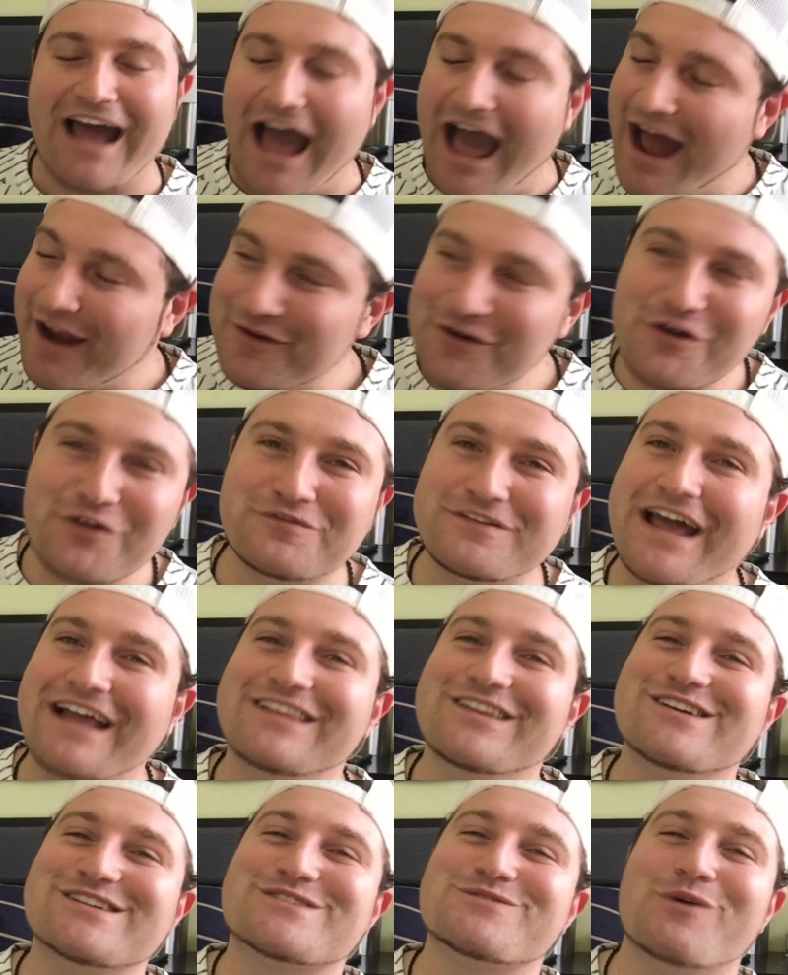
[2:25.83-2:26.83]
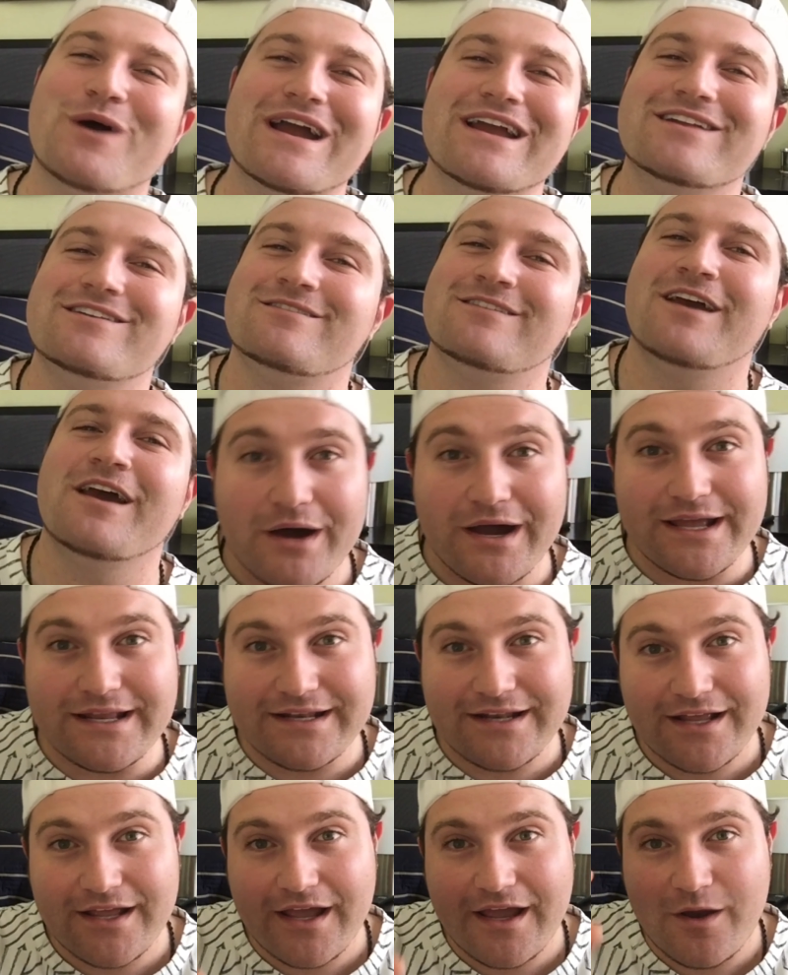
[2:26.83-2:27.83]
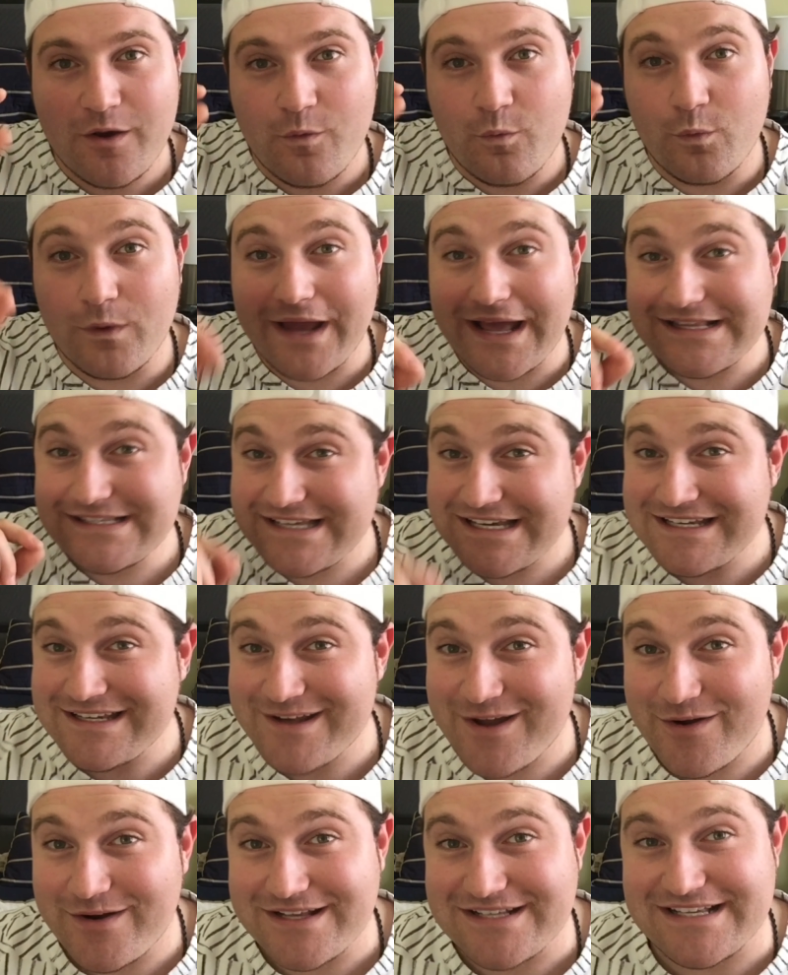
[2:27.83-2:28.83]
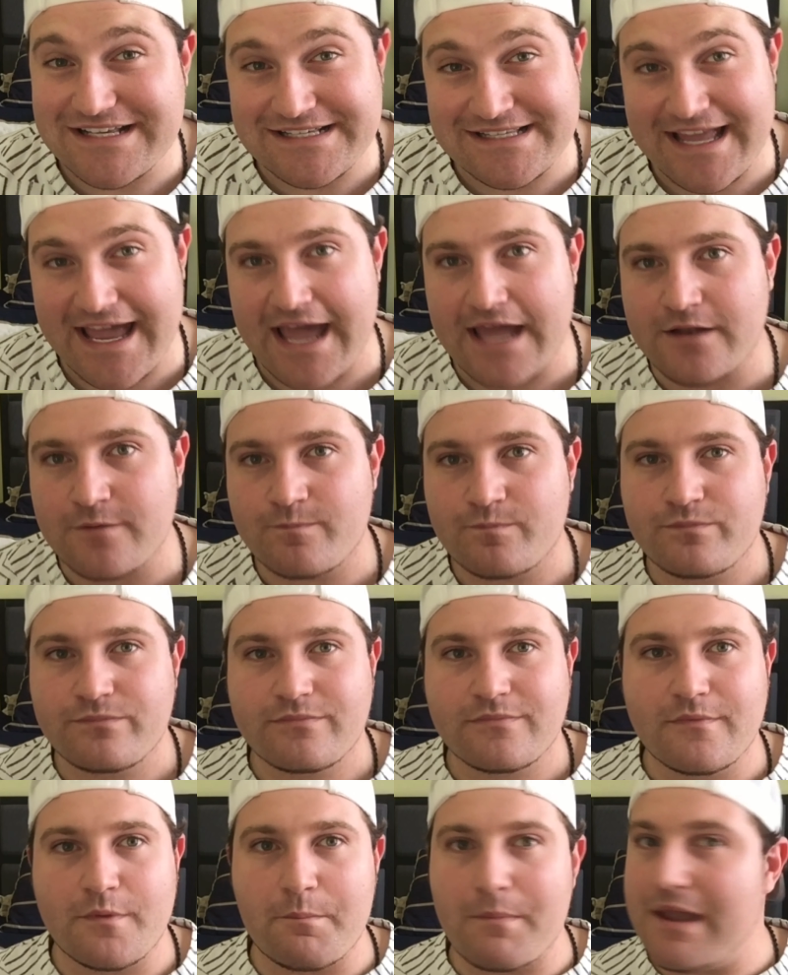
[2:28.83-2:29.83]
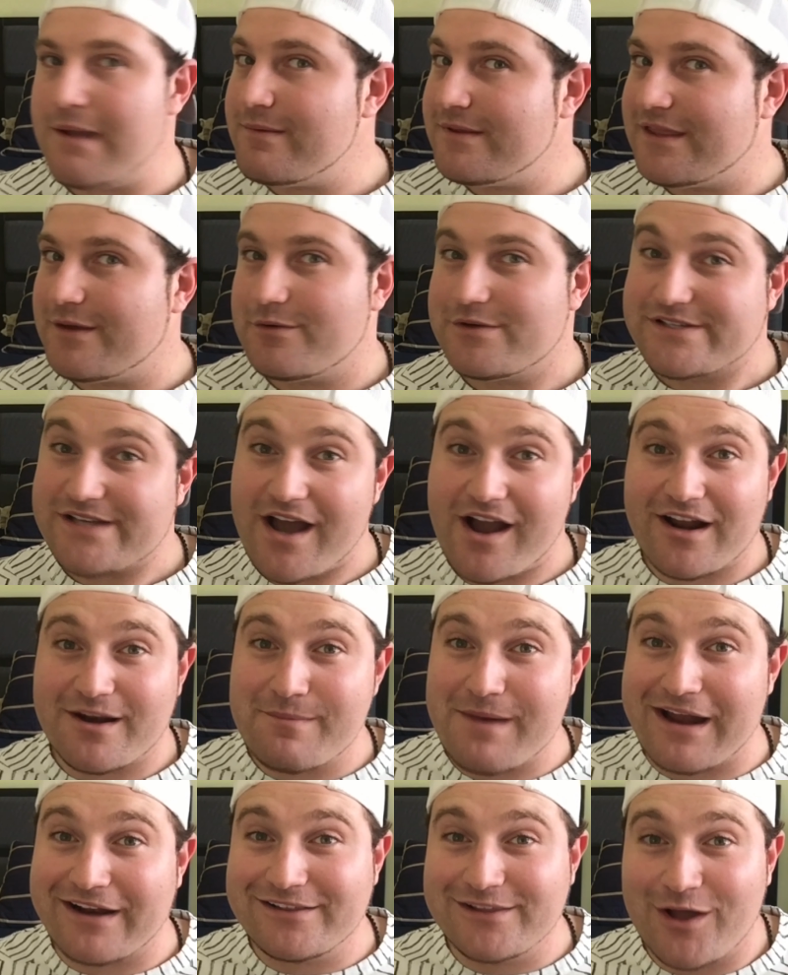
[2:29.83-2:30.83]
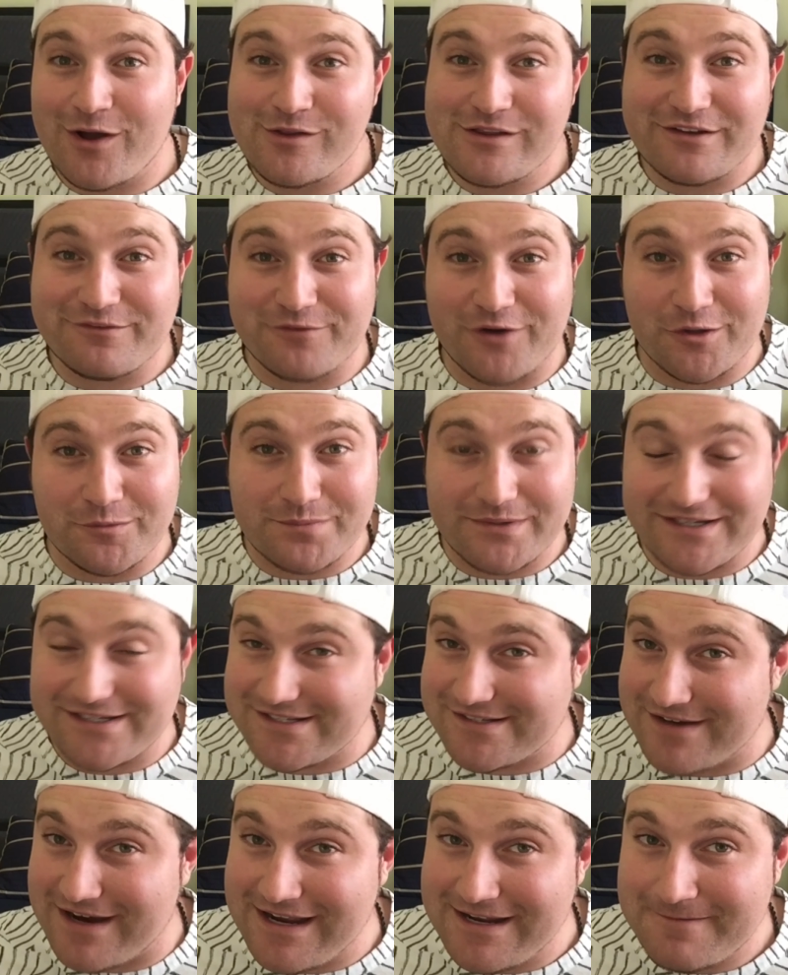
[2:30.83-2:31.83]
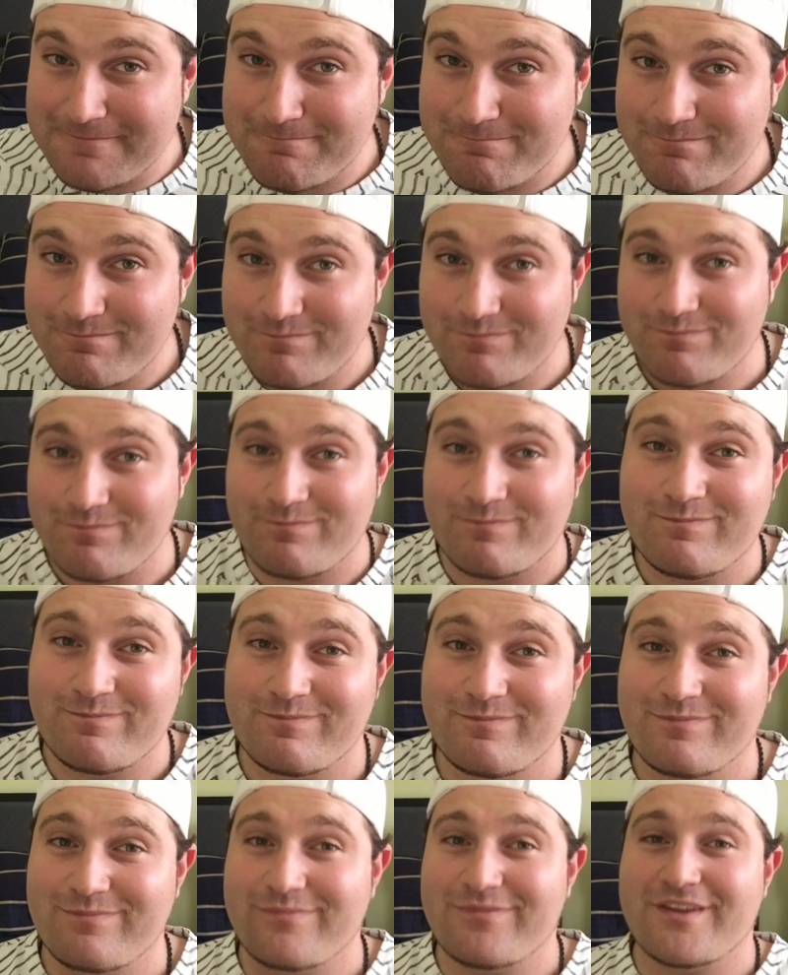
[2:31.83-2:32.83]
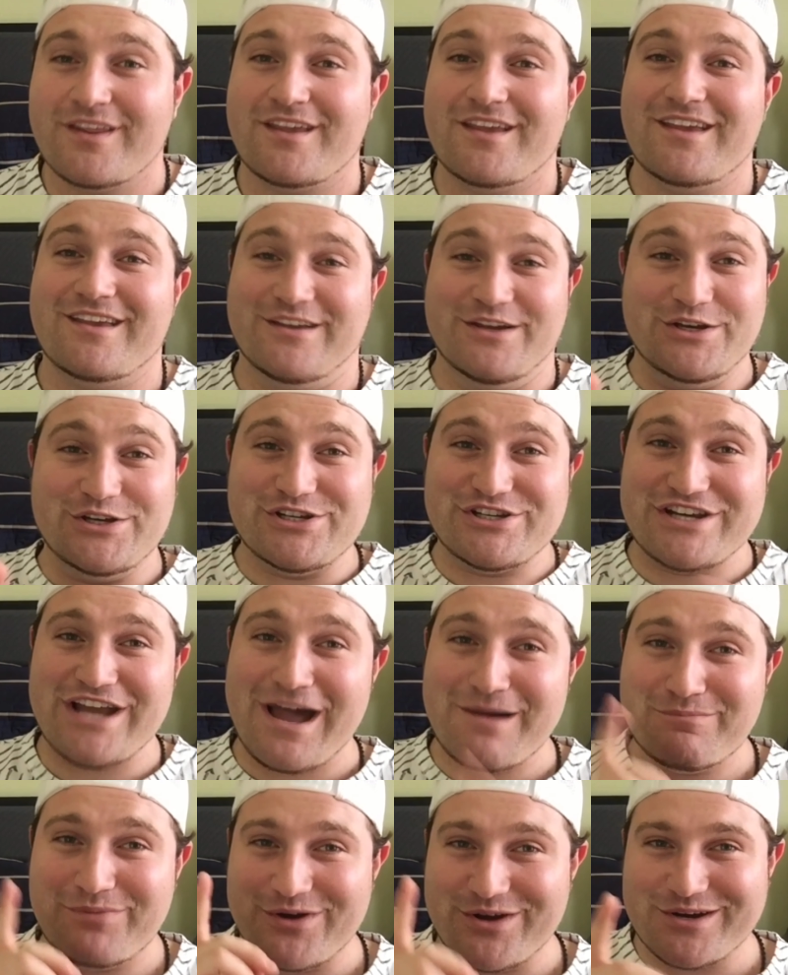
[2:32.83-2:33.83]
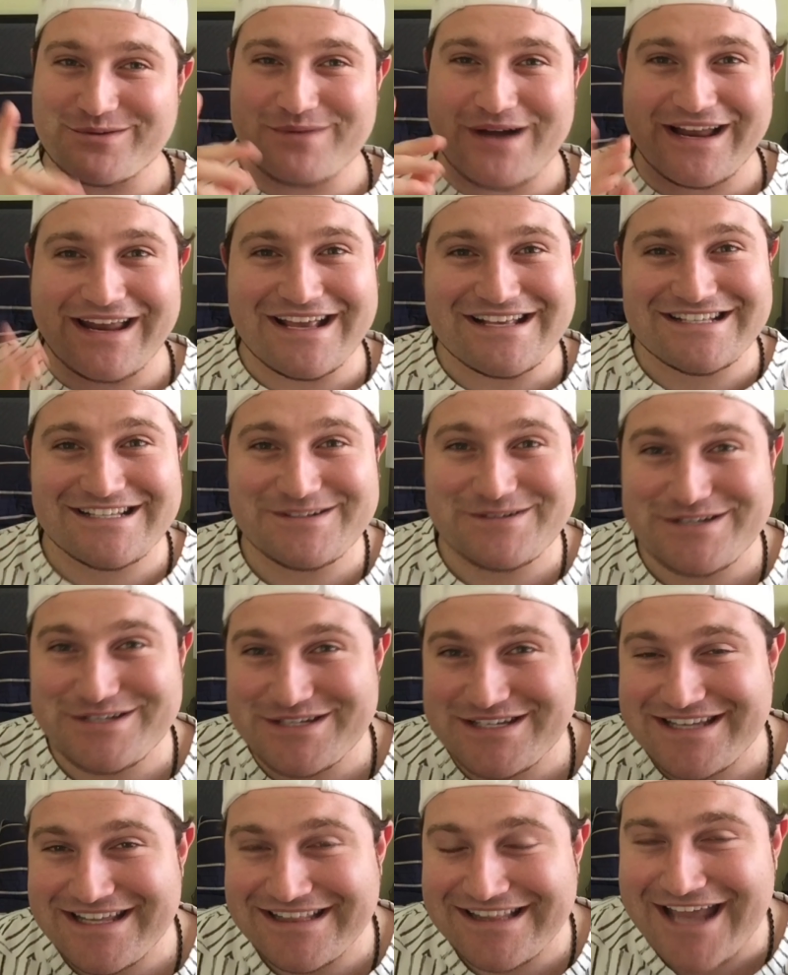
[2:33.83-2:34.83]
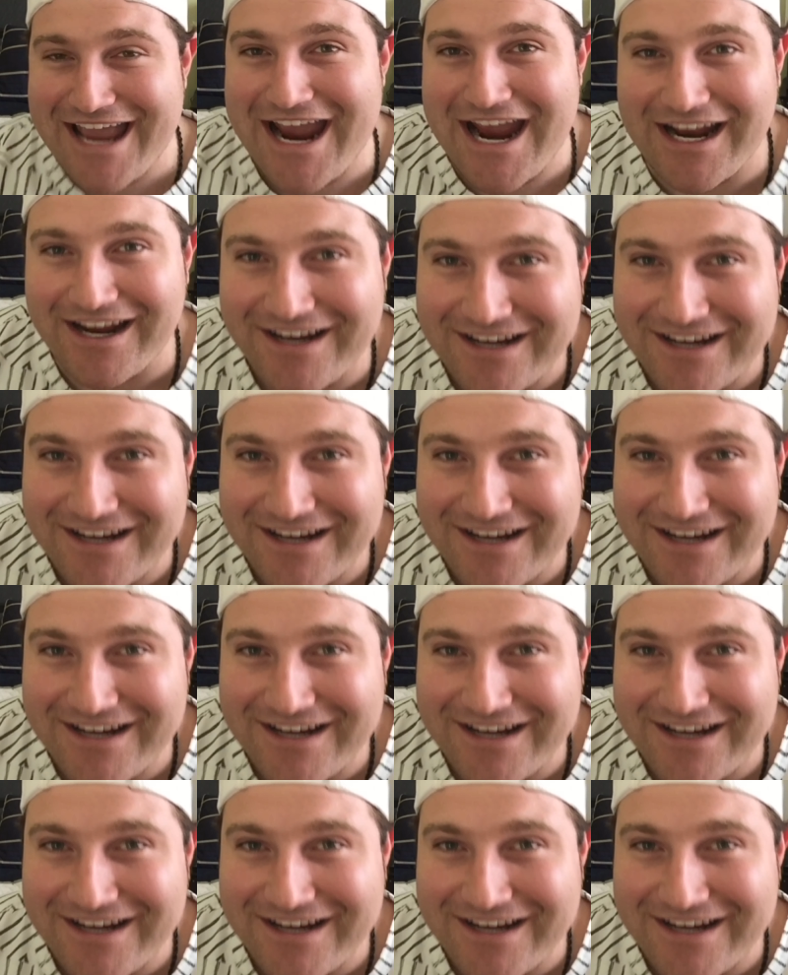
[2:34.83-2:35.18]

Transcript: I don't know if that looks white, but what I did notice is that maybe they were talking about a Alolan Vulpix, right? Good job, Pokemon. I see what you did there.